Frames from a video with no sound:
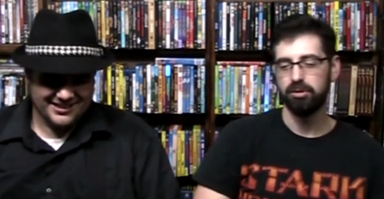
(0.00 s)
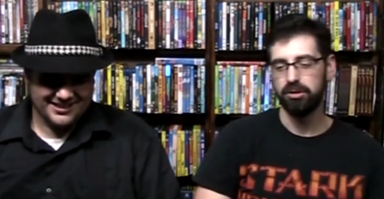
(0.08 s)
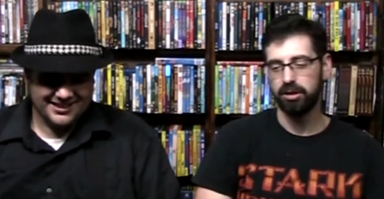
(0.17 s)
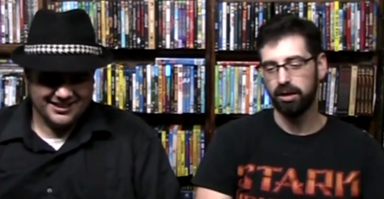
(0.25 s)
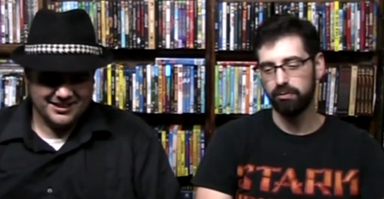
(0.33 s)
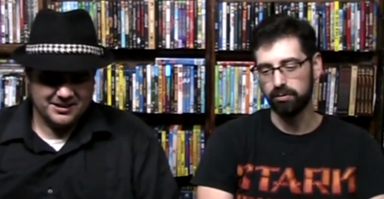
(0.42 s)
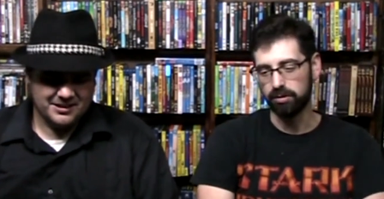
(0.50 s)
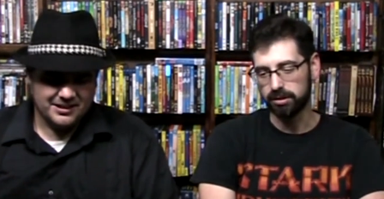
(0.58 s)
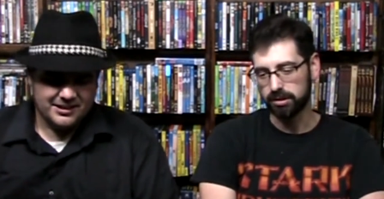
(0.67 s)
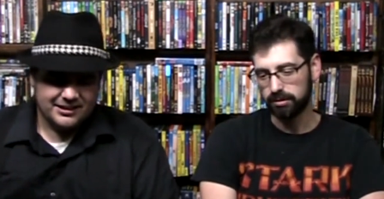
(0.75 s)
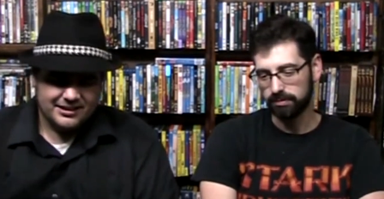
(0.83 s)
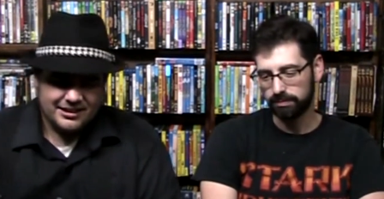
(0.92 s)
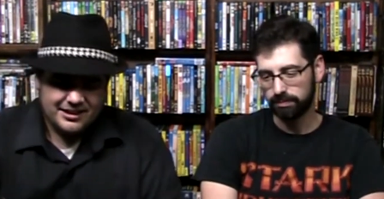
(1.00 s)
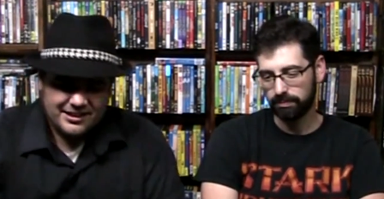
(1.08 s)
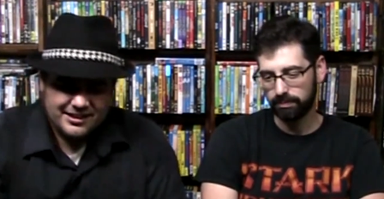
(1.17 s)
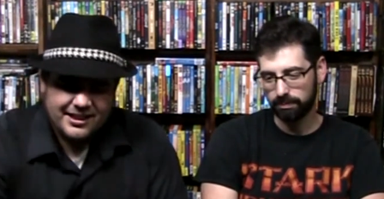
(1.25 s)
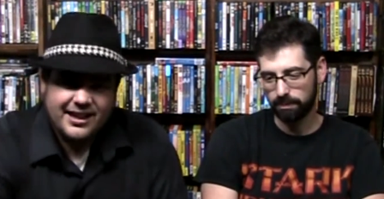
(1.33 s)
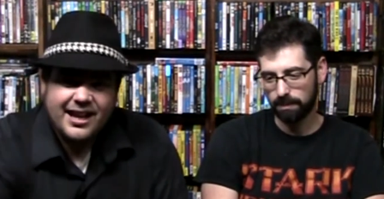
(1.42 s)
Speaker 1: What do you got for us?
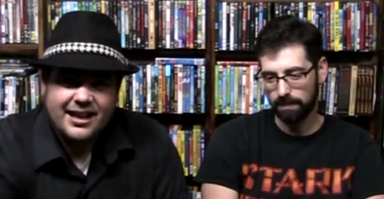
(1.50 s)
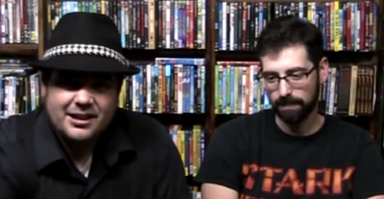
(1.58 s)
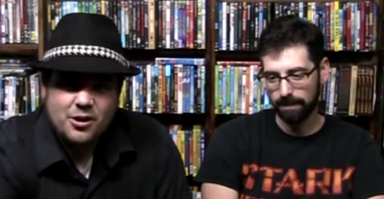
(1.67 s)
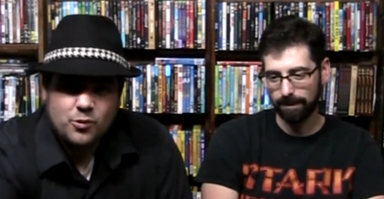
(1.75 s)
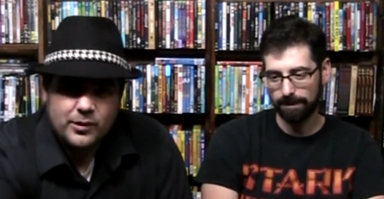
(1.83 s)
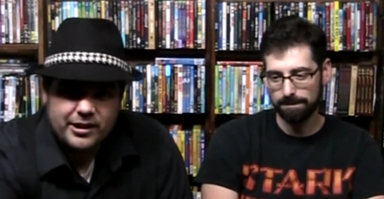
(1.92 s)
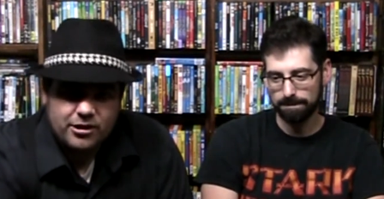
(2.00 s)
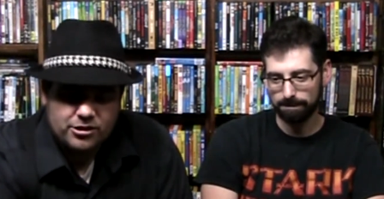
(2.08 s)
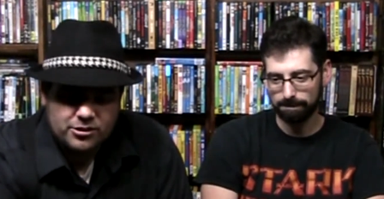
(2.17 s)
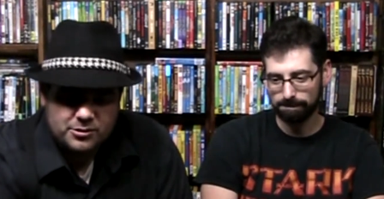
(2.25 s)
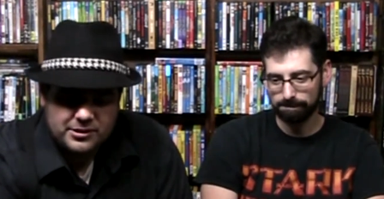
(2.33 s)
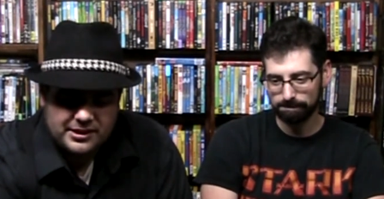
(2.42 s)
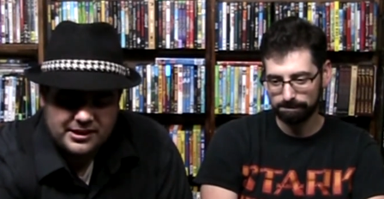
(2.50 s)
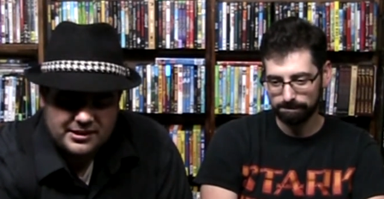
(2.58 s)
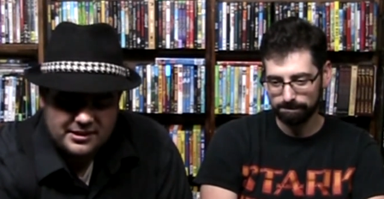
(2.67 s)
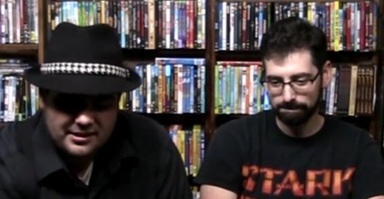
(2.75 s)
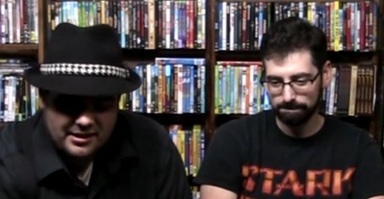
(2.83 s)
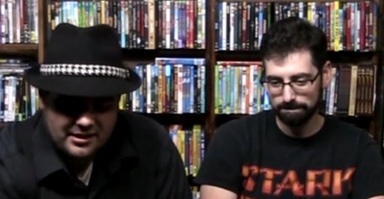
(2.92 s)
Speaker 2: Today we are doing
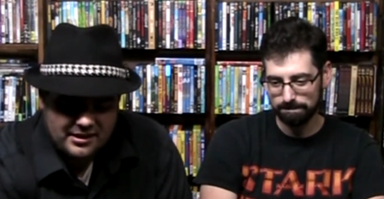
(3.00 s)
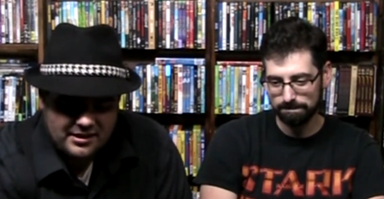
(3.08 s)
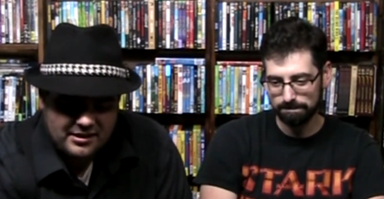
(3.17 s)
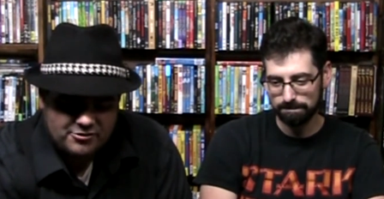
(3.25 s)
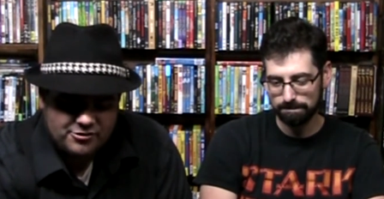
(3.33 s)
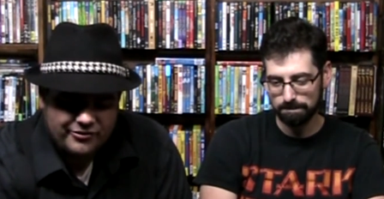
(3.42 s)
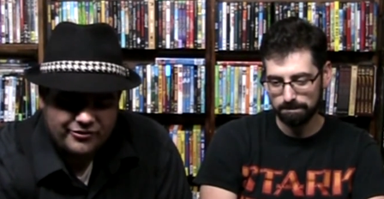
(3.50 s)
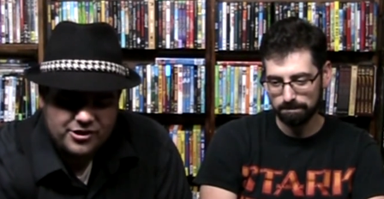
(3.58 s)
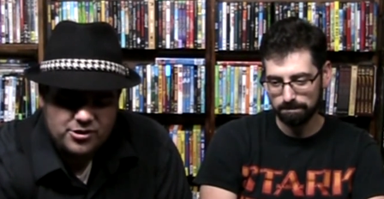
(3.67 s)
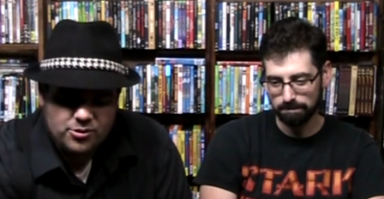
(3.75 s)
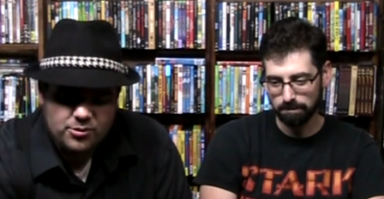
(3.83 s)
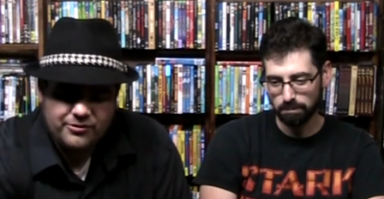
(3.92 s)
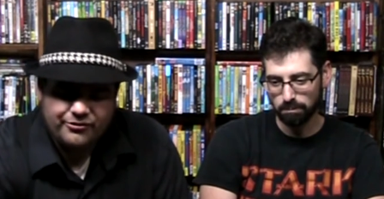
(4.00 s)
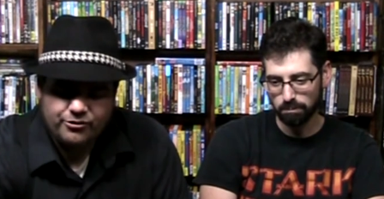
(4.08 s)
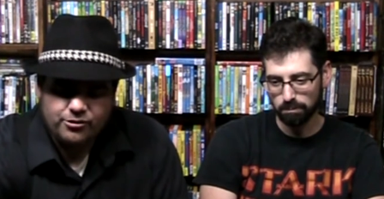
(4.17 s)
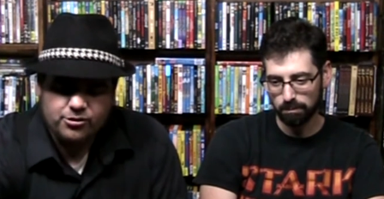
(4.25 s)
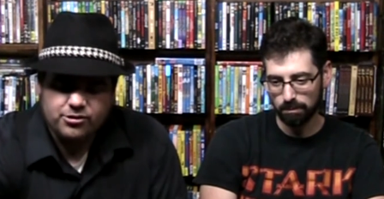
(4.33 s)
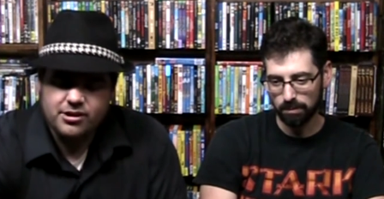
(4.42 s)
this review
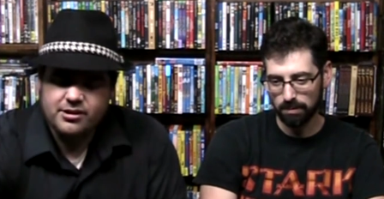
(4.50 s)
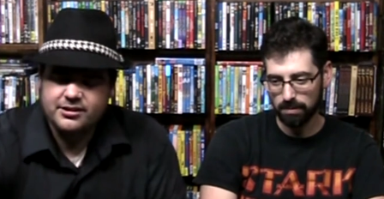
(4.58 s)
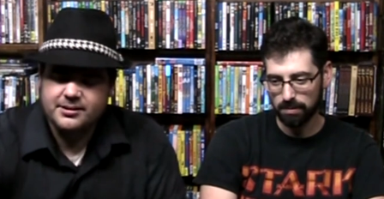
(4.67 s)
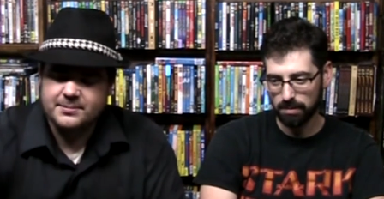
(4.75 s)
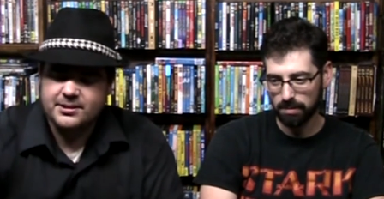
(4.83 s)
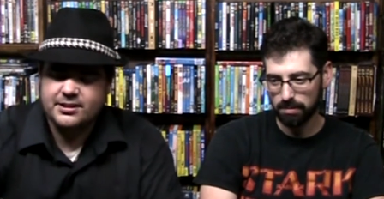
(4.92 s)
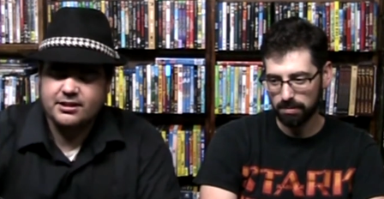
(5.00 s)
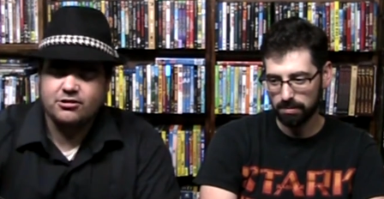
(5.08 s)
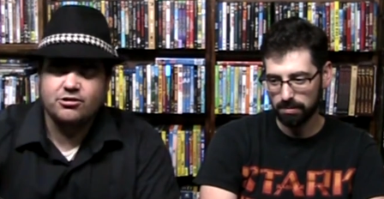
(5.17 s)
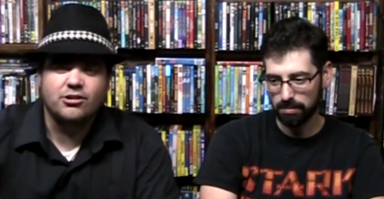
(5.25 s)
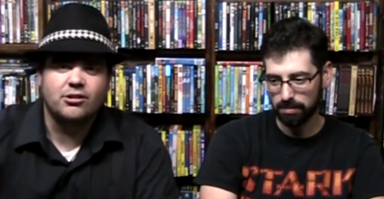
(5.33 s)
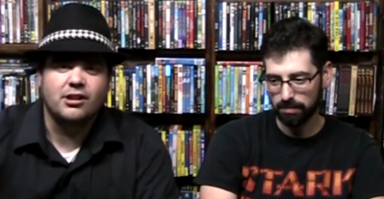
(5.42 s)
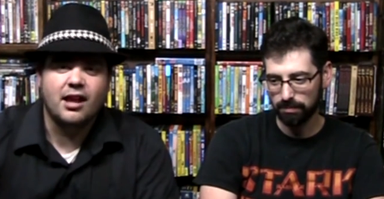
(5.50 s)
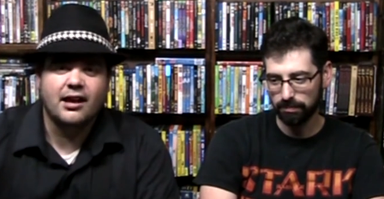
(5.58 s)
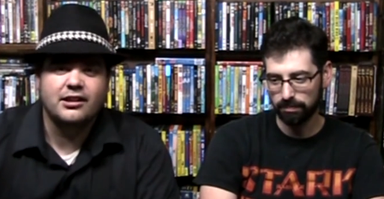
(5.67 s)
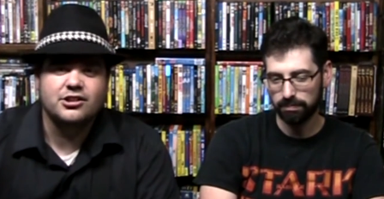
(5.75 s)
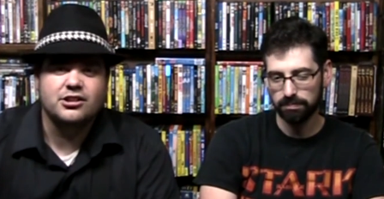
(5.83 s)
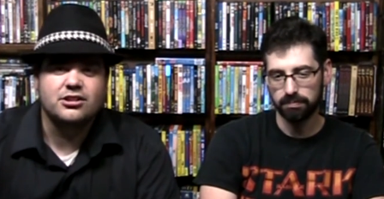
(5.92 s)
for some cereal.
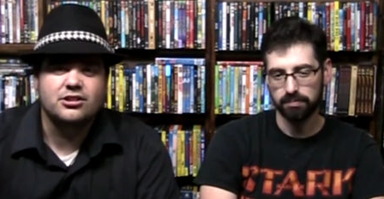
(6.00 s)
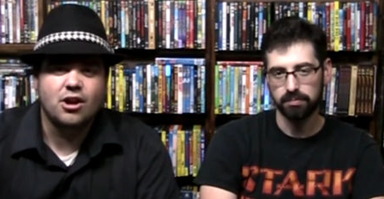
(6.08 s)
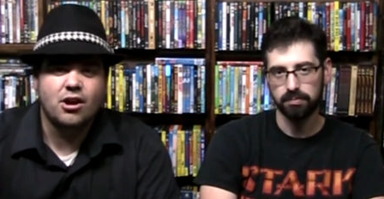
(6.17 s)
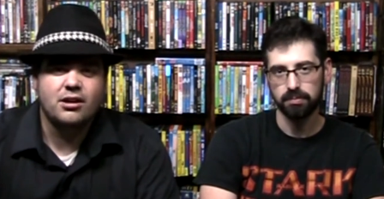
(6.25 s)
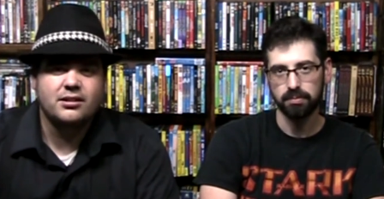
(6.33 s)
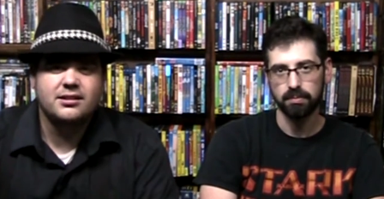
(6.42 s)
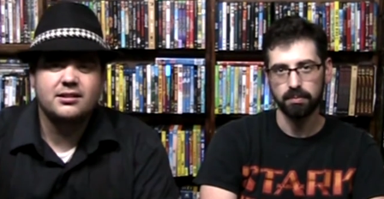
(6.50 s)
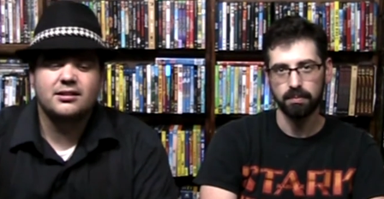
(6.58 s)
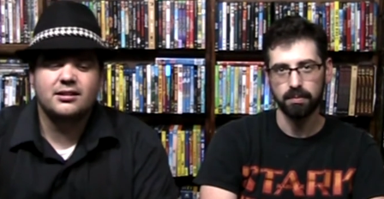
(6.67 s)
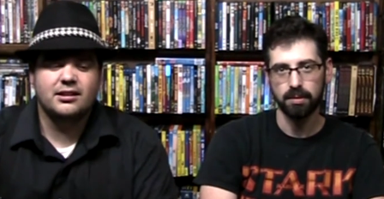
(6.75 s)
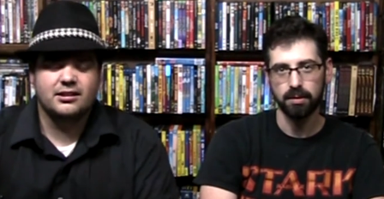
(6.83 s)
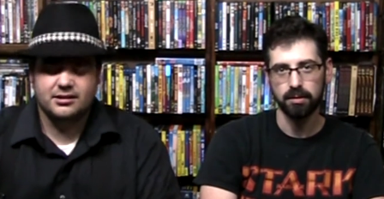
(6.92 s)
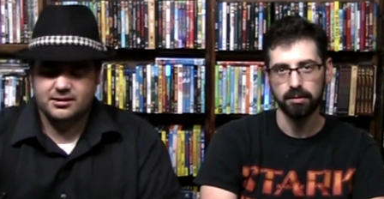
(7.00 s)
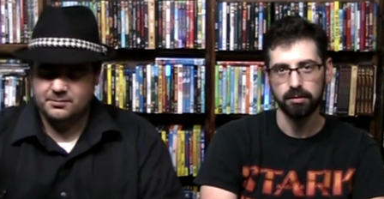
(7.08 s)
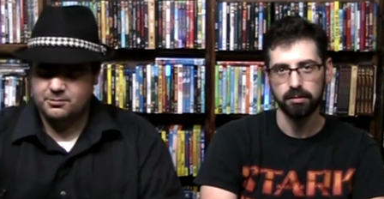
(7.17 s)
I just saw it. It's